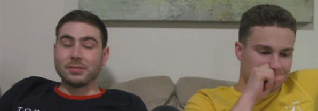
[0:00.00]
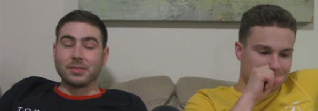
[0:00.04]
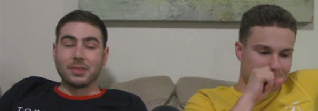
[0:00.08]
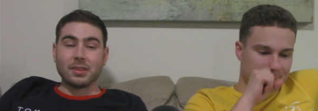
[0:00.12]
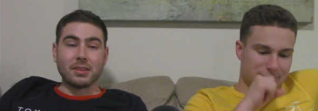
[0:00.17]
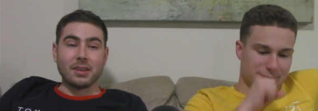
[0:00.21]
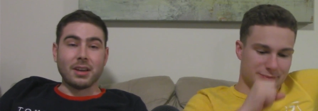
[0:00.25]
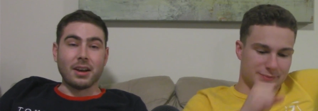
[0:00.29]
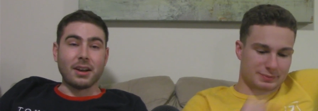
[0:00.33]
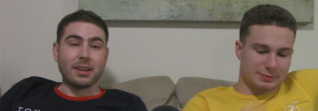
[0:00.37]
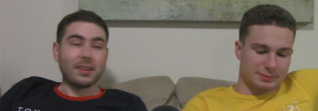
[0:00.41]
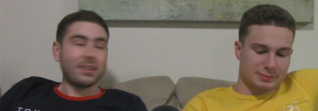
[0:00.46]

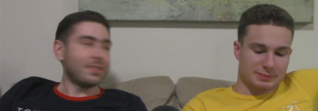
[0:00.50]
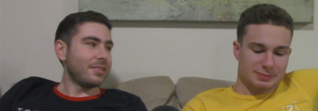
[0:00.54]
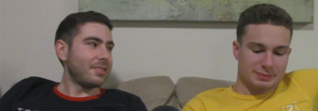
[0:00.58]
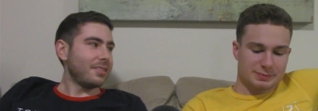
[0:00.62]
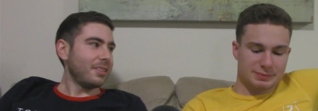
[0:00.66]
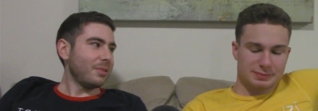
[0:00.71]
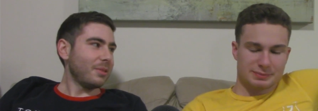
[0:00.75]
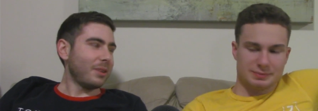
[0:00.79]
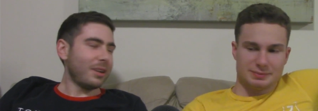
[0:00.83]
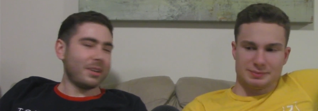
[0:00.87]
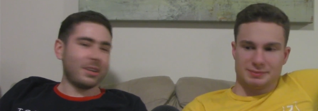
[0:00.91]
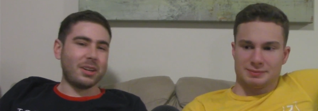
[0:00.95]
Speaker 1: I can see
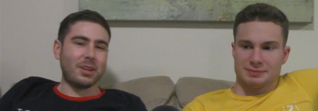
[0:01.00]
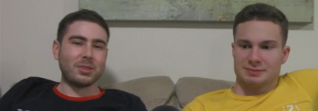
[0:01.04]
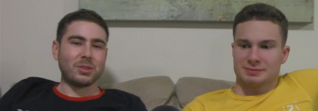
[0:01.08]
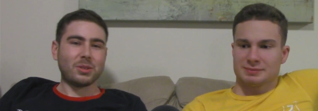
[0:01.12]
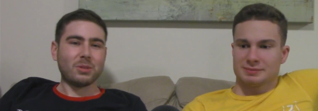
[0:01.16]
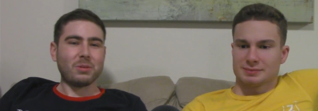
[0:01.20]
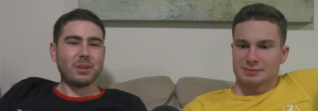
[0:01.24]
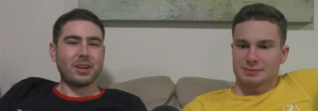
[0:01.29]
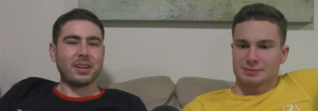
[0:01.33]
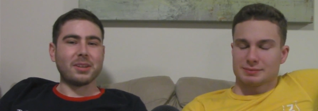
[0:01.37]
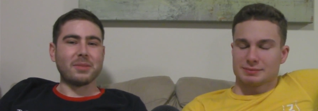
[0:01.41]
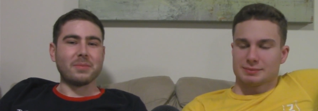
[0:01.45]
why you guys are
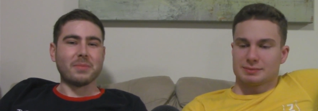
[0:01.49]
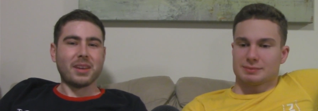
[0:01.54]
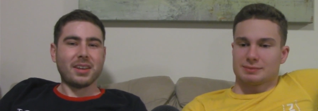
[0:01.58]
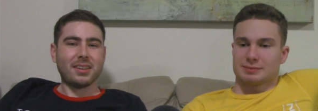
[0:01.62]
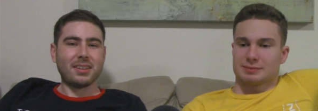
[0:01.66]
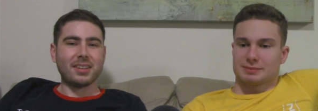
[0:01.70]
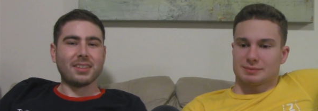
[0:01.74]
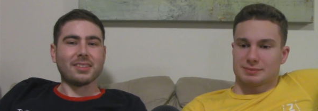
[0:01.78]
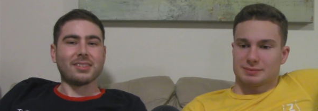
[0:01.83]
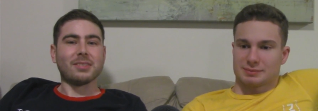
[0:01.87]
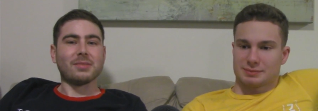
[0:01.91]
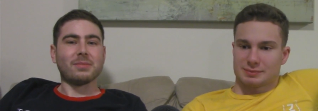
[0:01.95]

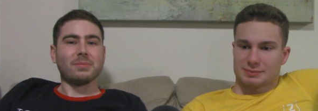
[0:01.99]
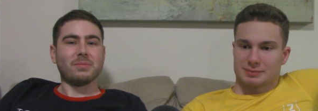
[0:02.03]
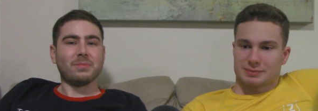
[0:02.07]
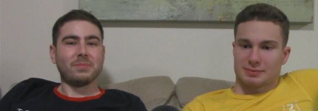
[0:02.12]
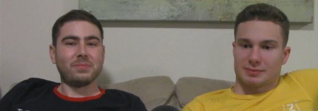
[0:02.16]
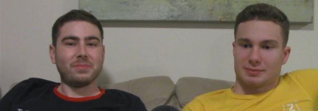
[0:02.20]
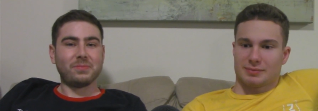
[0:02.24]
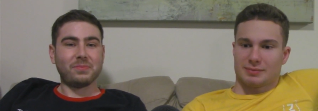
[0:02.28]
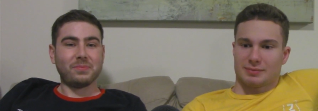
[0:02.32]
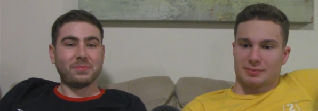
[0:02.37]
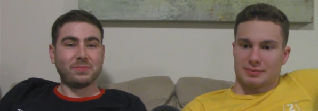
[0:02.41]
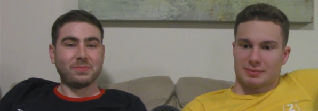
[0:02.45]
recommending him.
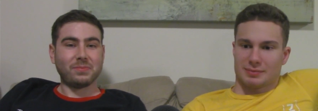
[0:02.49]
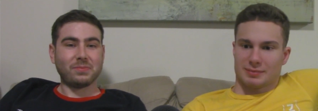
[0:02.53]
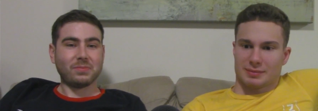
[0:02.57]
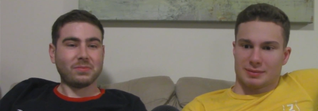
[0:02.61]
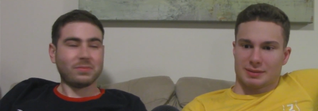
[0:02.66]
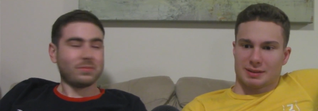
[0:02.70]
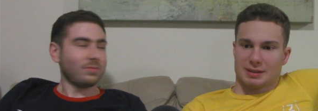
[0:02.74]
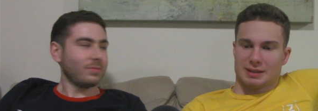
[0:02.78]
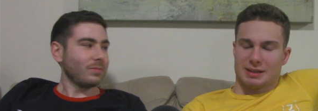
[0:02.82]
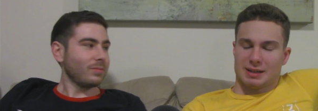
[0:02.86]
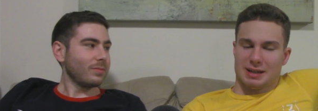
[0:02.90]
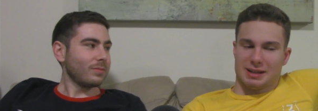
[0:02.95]

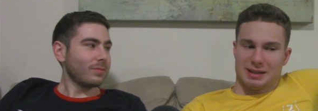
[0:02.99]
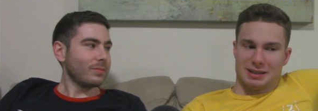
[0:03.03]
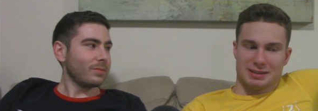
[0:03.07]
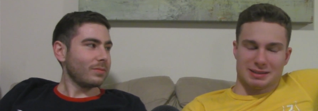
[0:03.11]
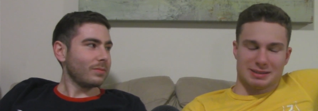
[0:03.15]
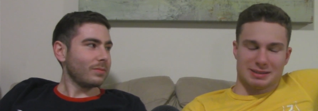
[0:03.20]
Yeah,